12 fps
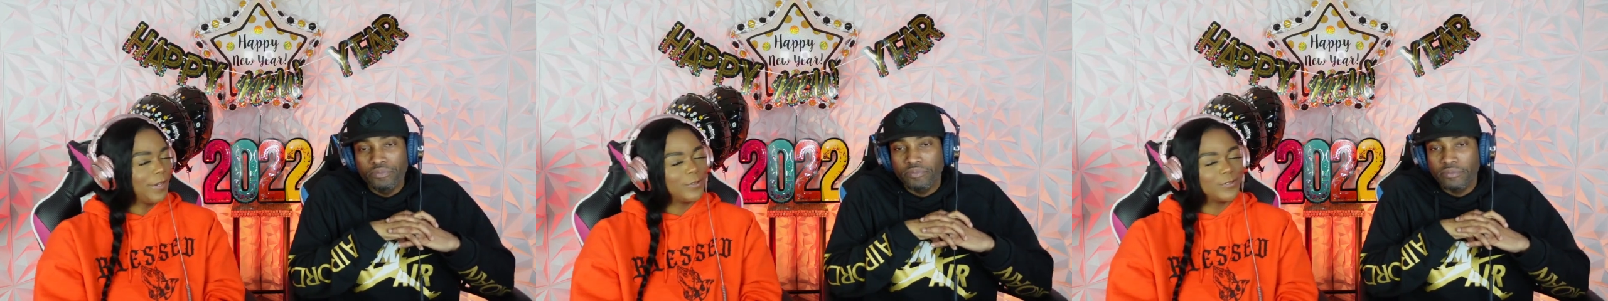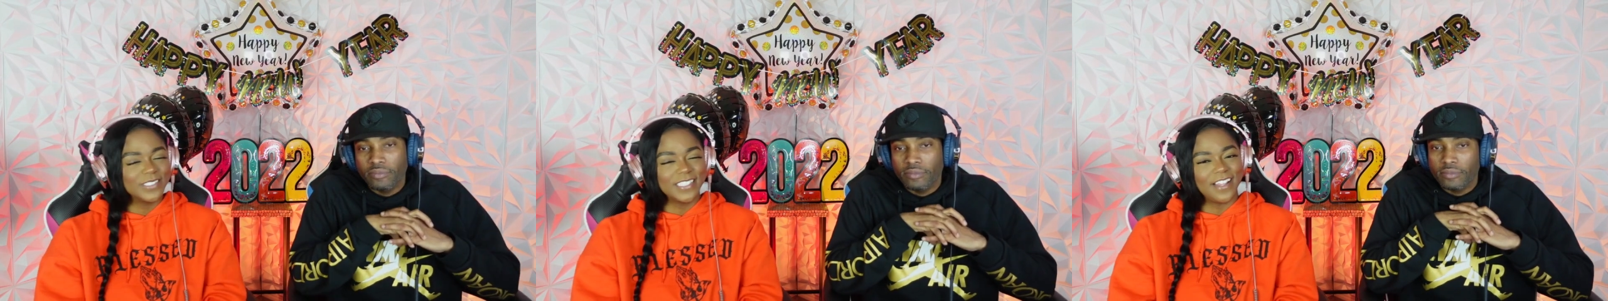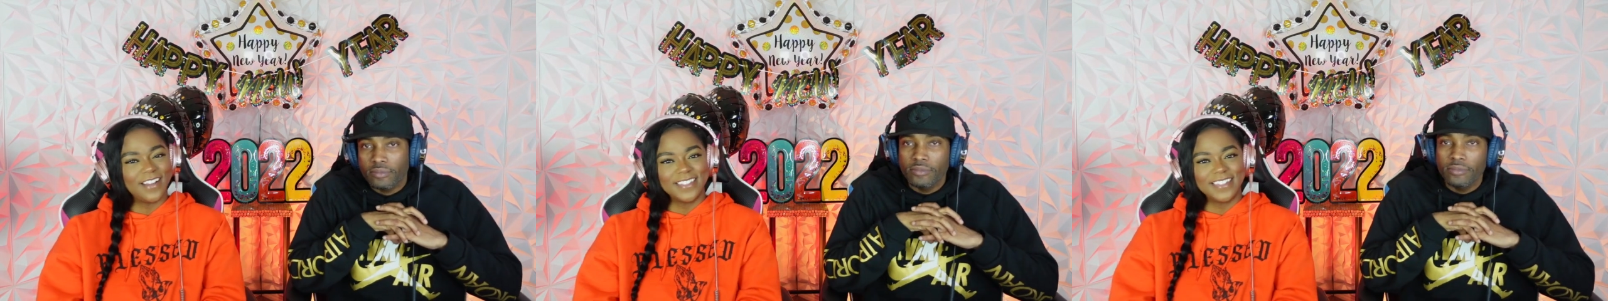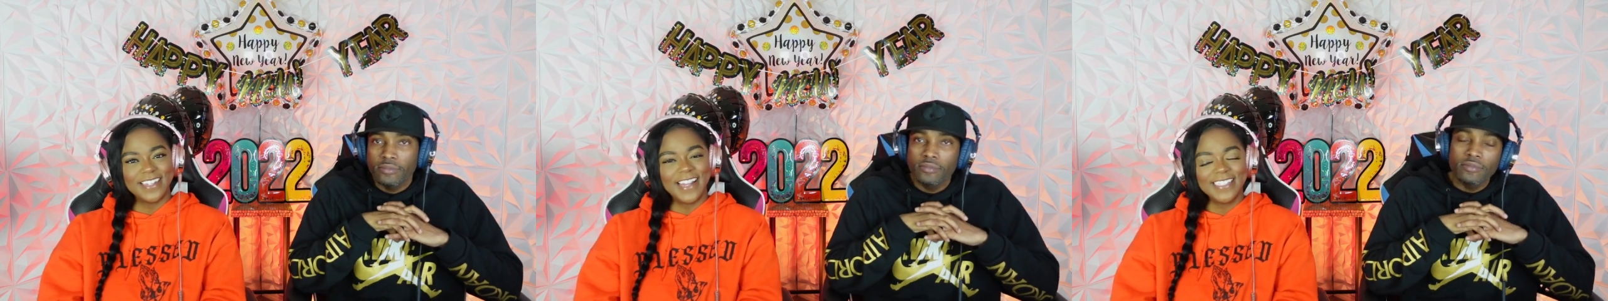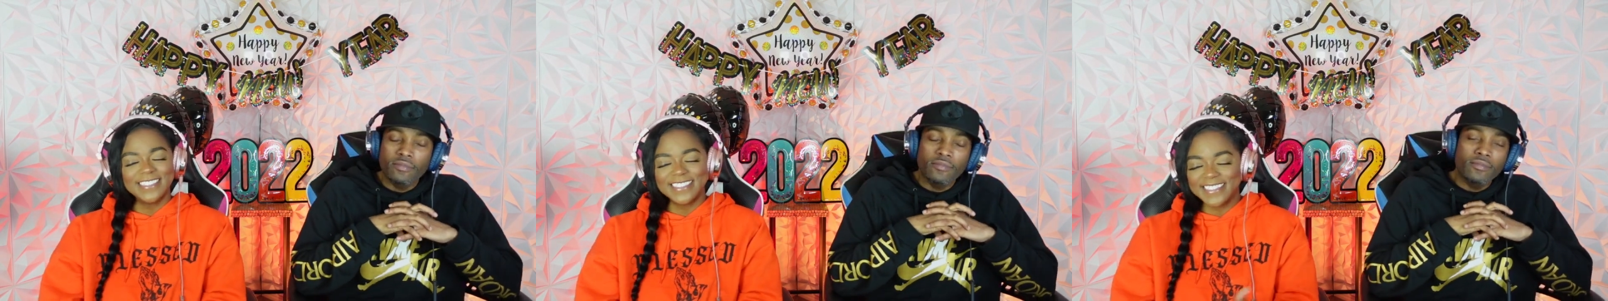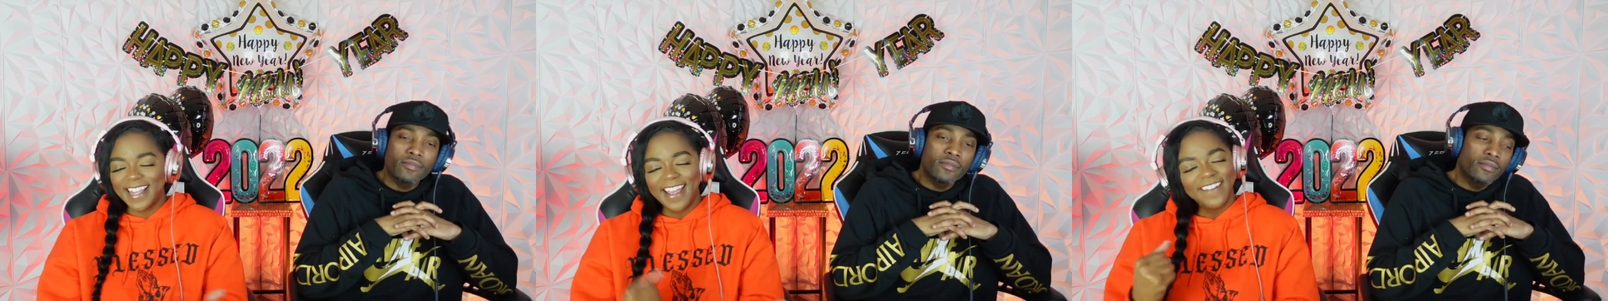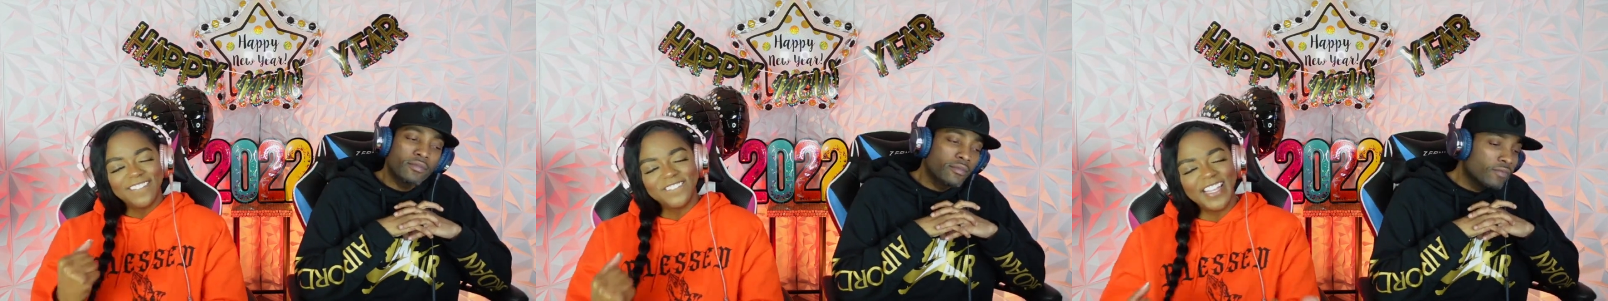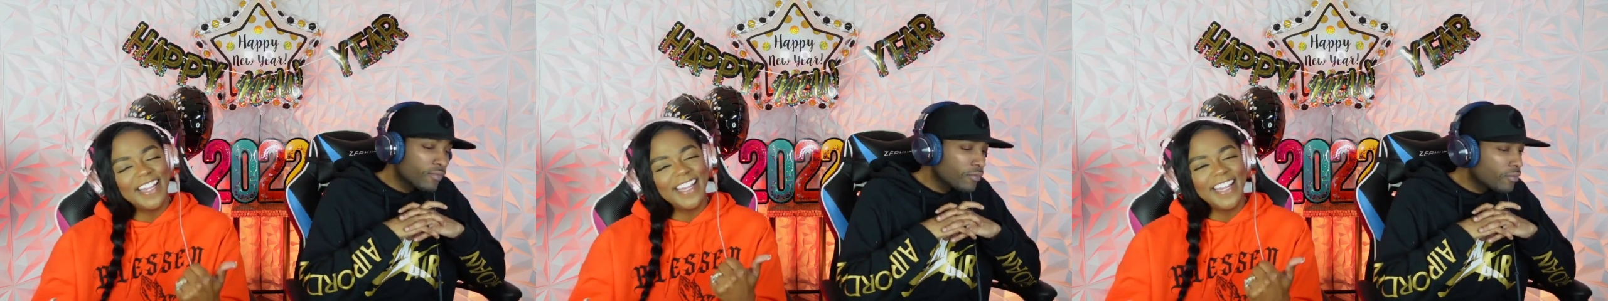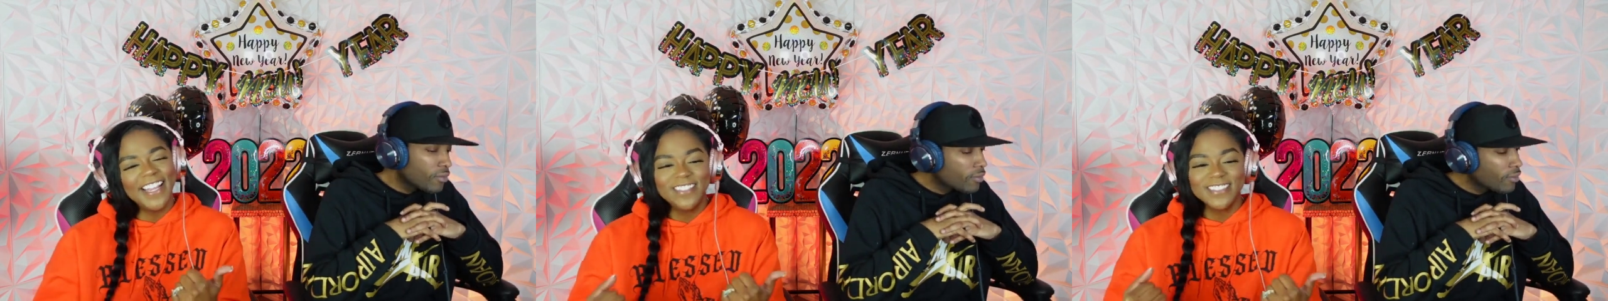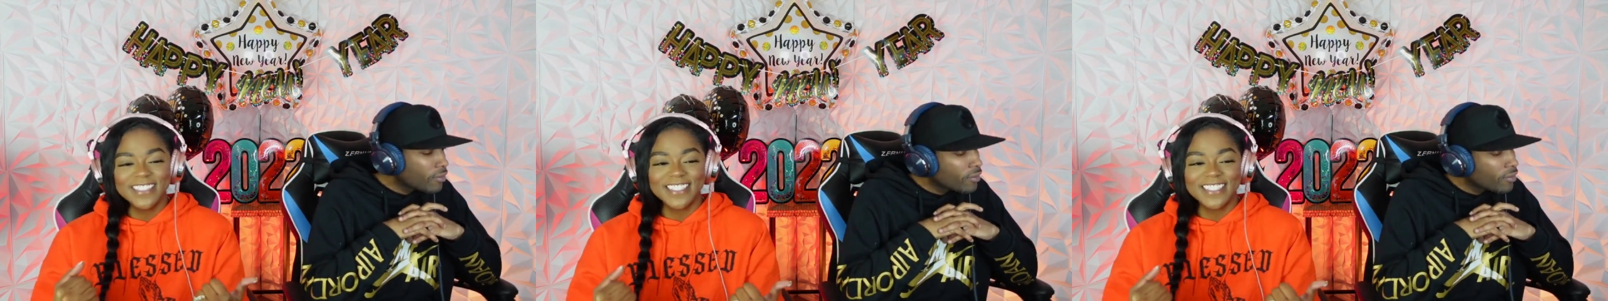Speaker 1: to see y'all in the next video, y'all.